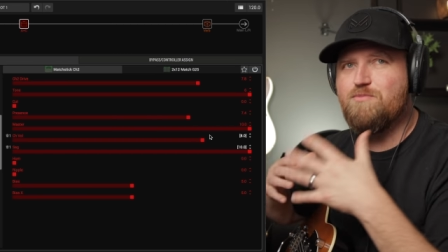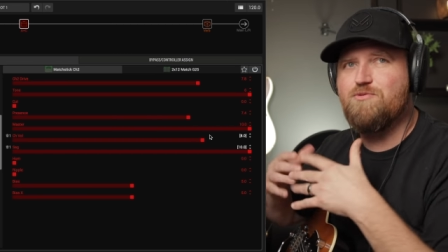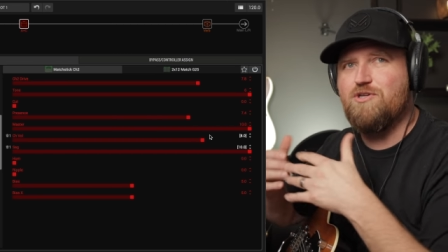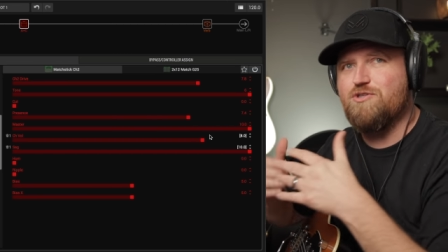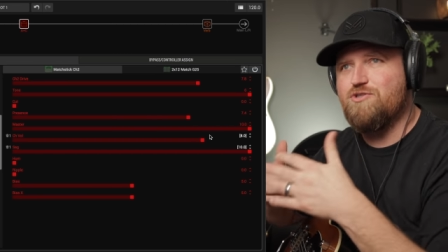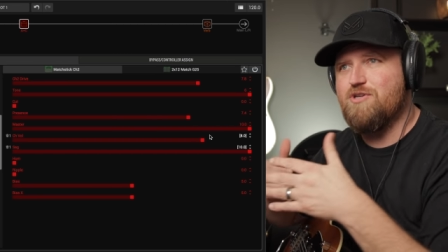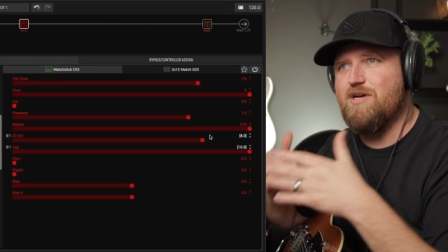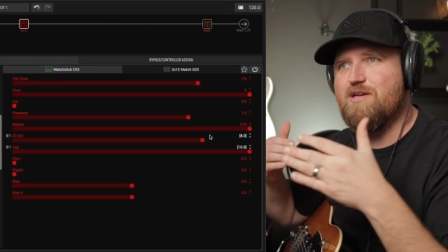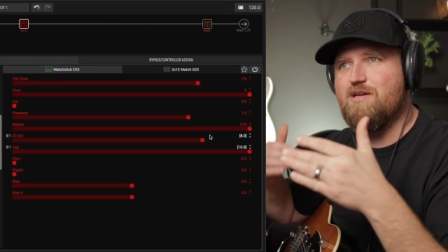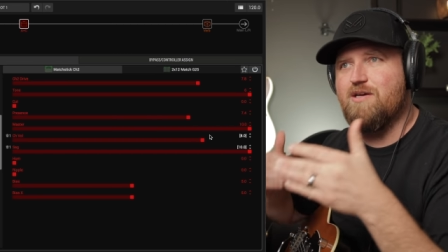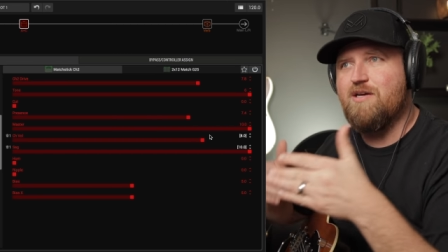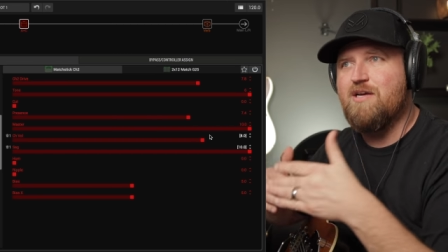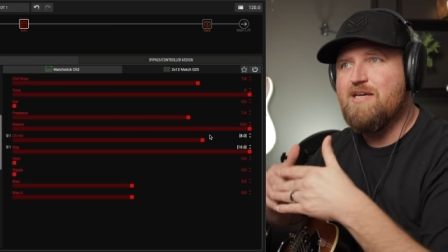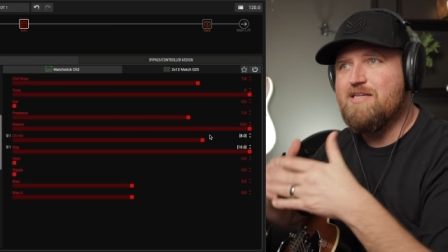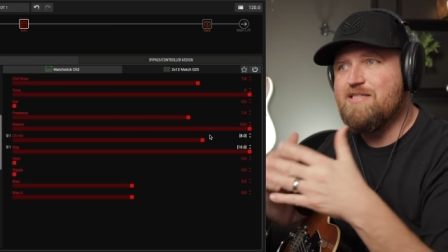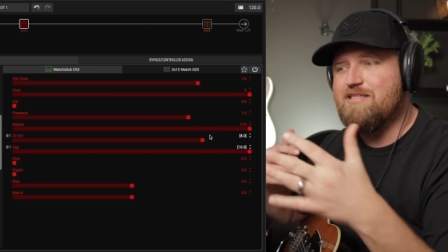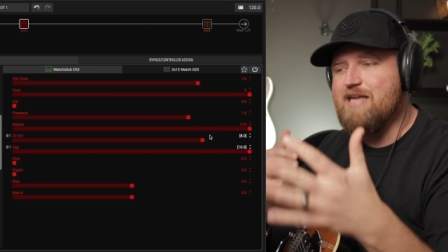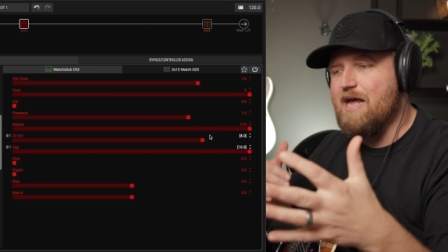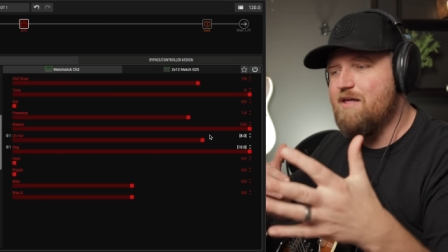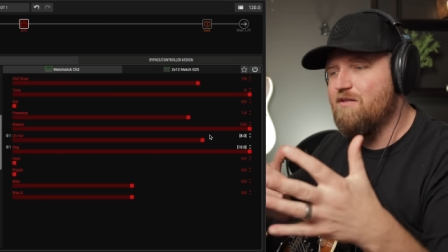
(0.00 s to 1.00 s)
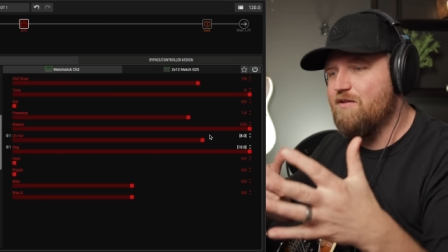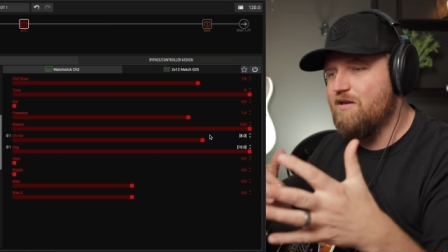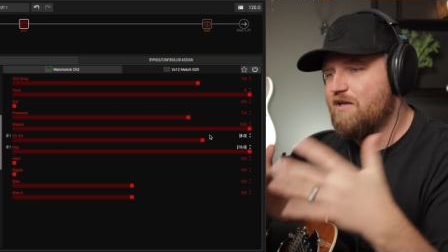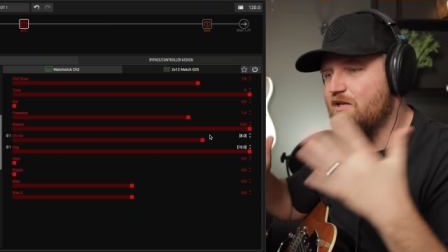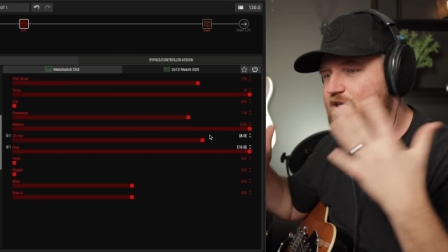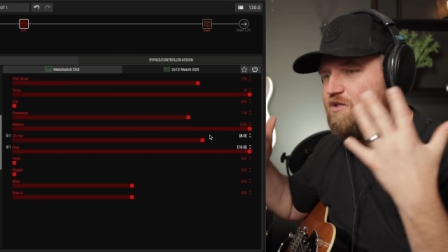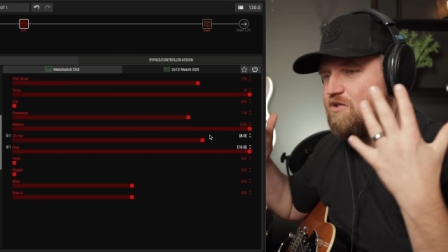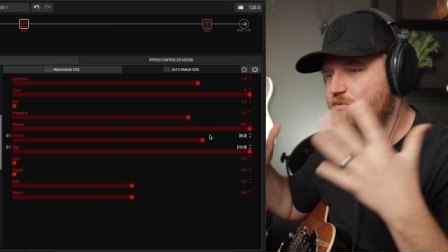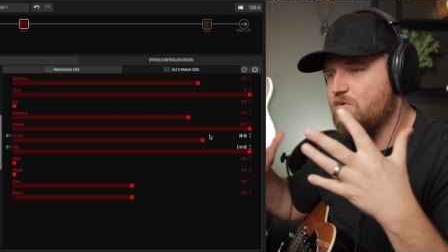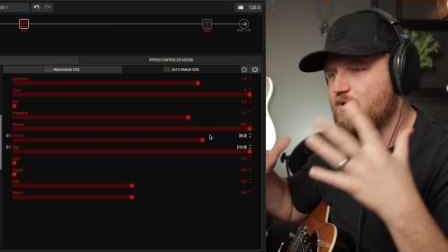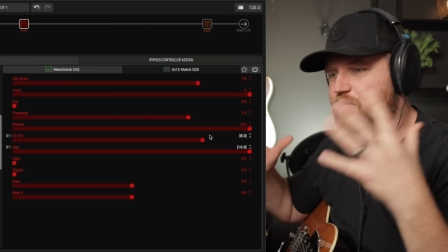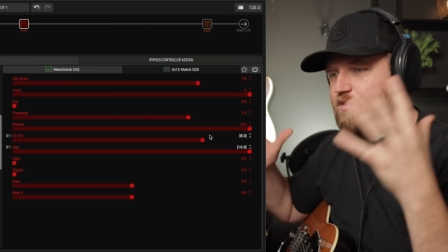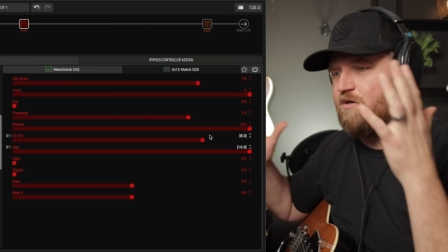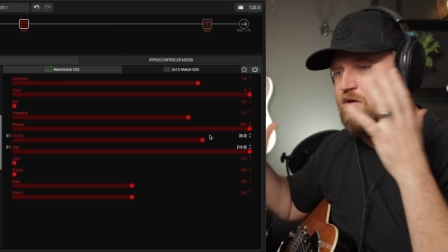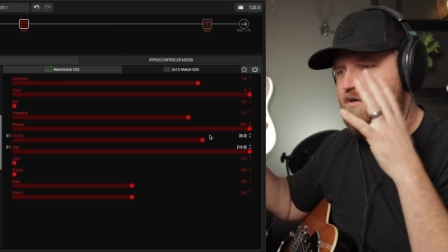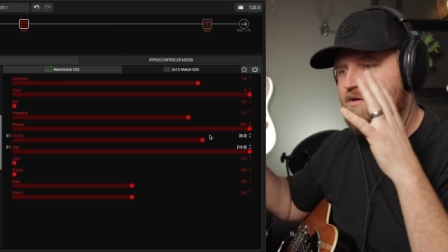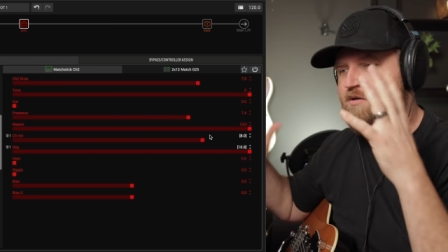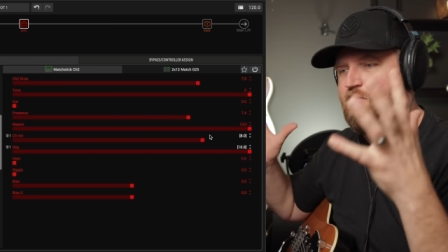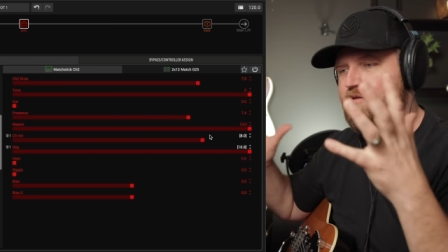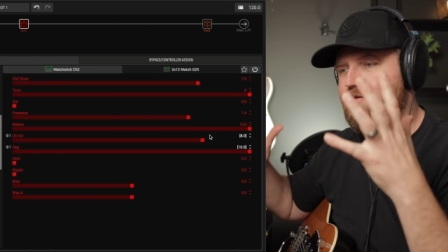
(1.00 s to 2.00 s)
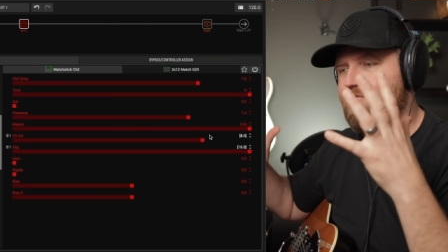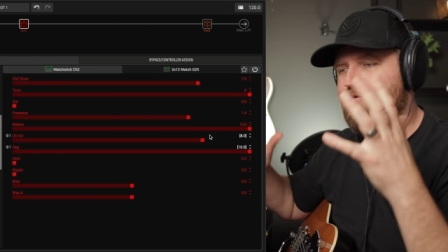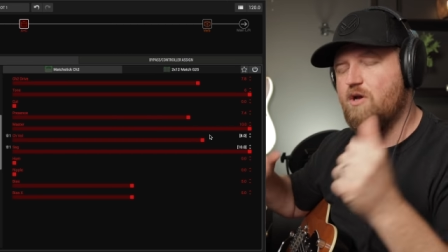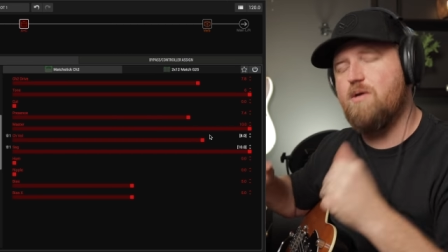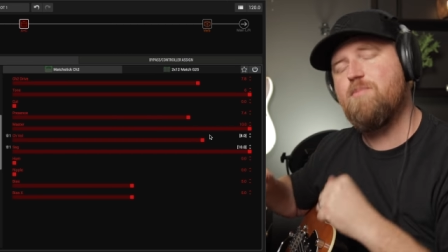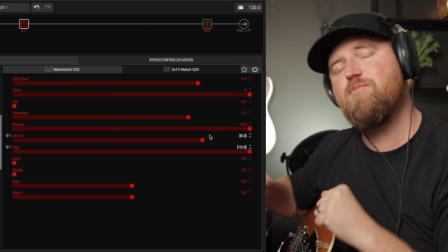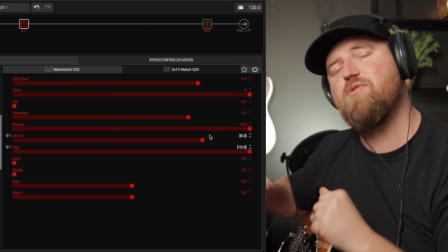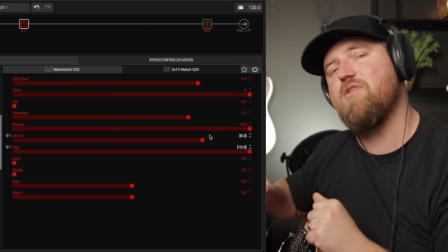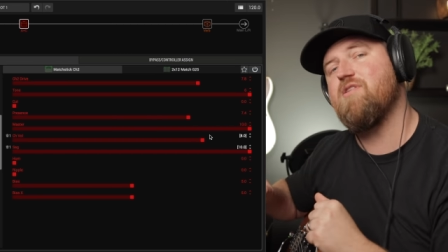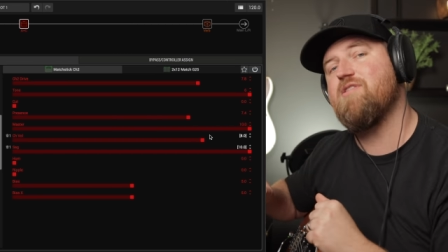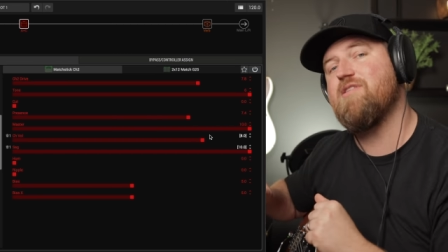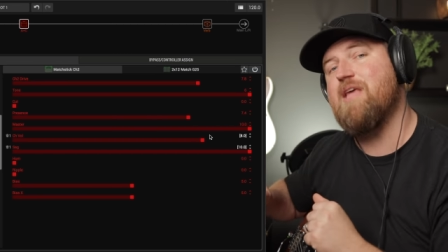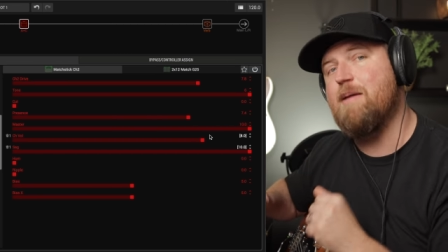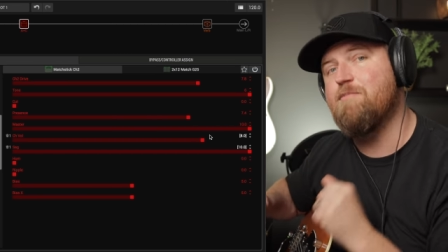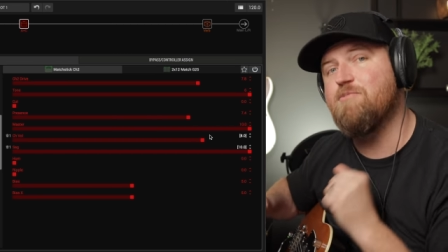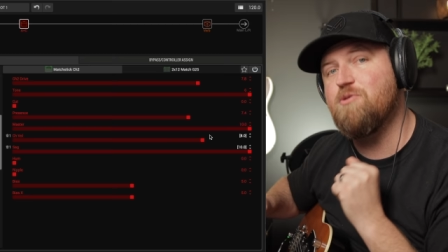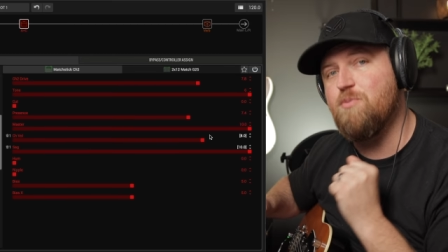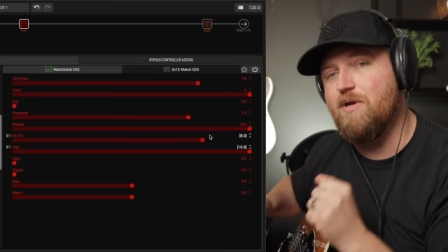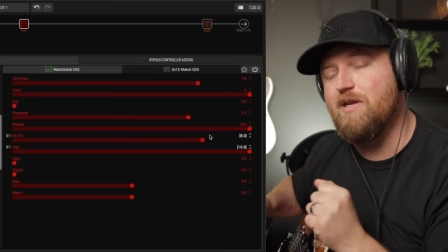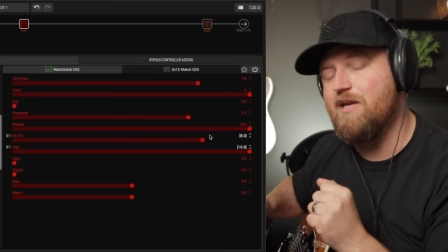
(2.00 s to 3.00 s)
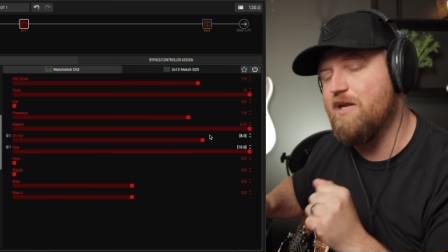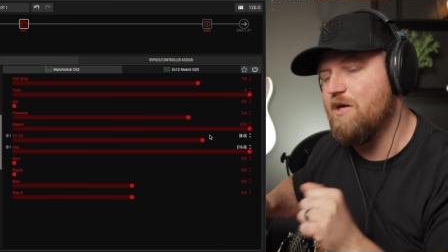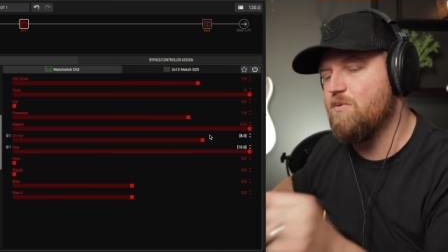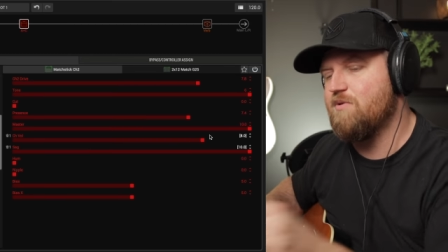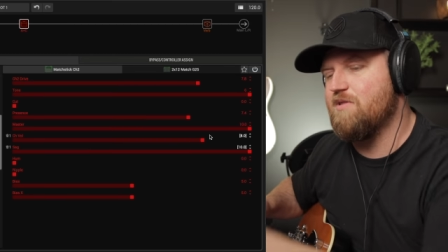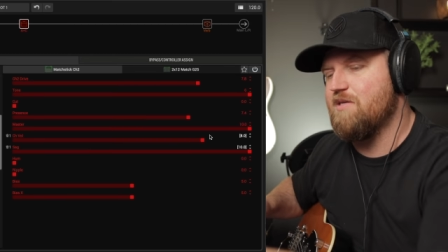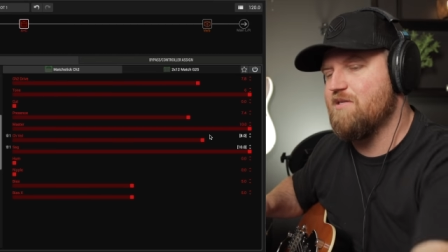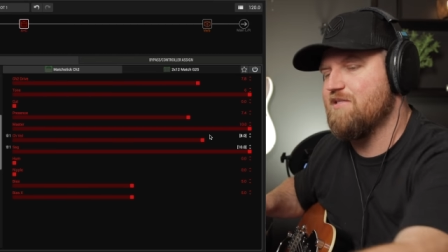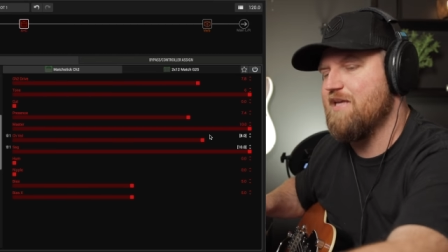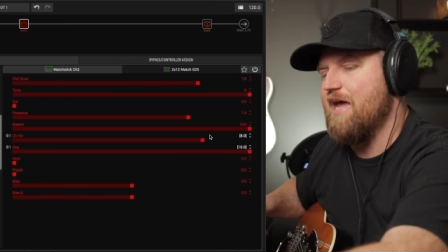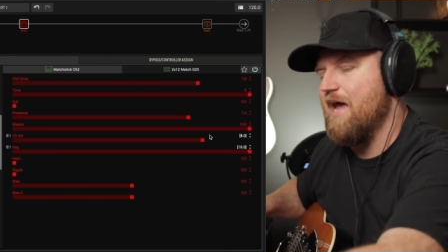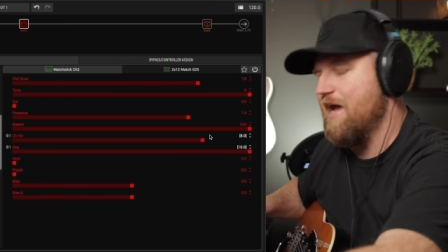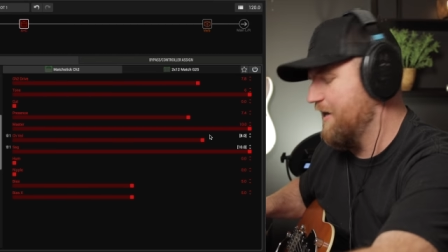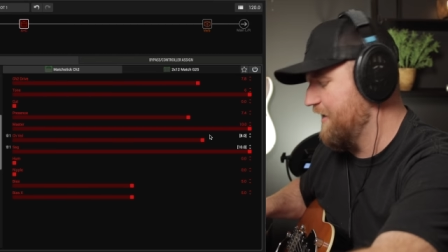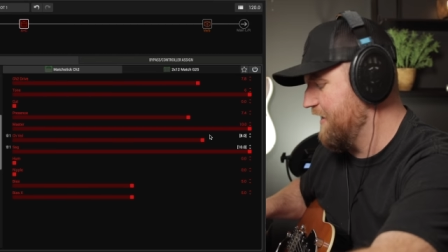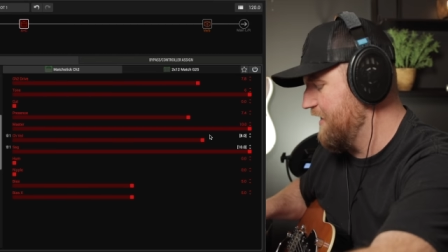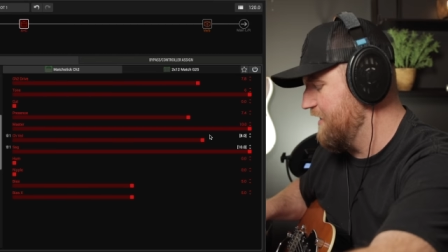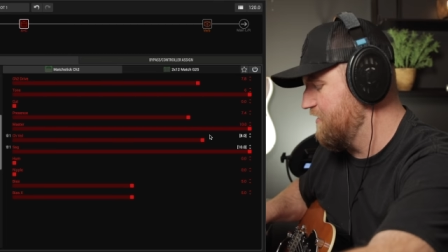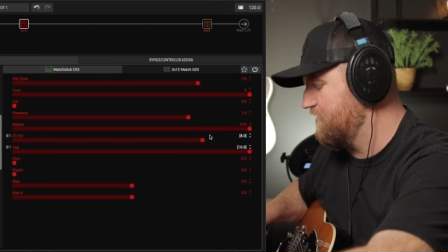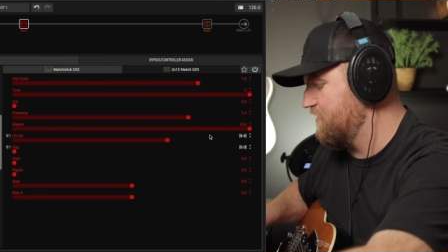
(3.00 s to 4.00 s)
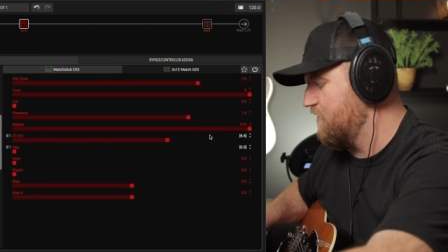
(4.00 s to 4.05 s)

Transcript: So I try to dial it in to where the volumes are the same so we can hear what the sag is.